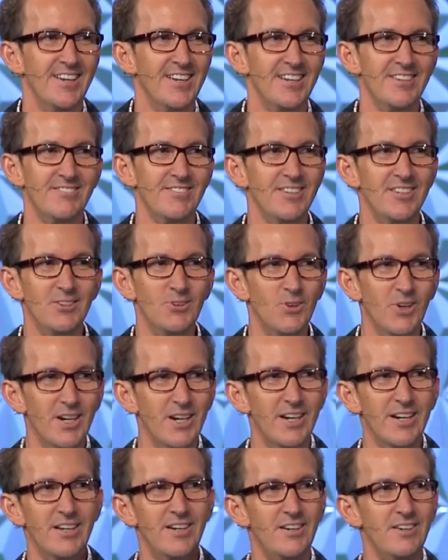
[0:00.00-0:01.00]
if you
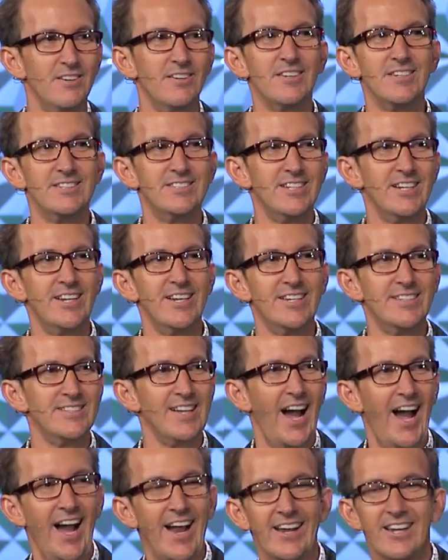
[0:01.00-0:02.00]
wanted holy jeans,
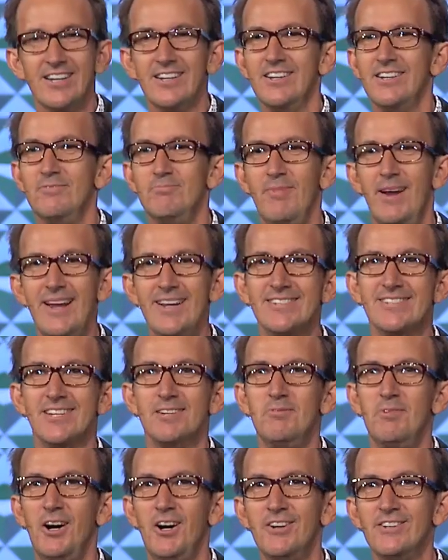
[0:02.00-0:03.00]
I could have made
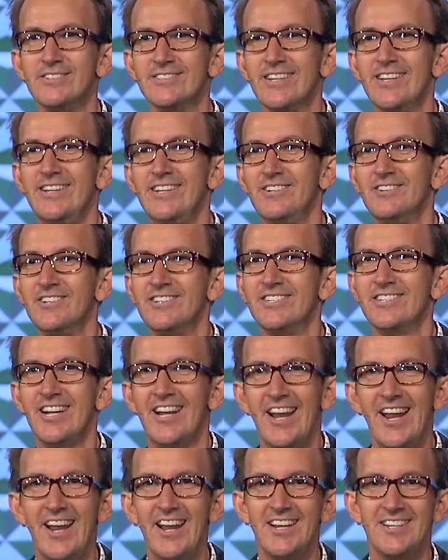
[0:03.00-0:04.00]
some holes in your
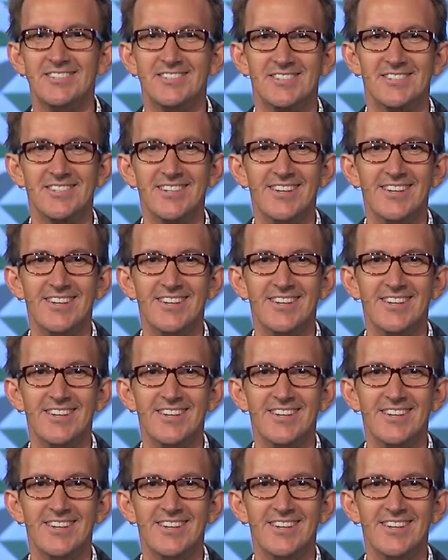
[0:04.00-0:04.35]
jeans.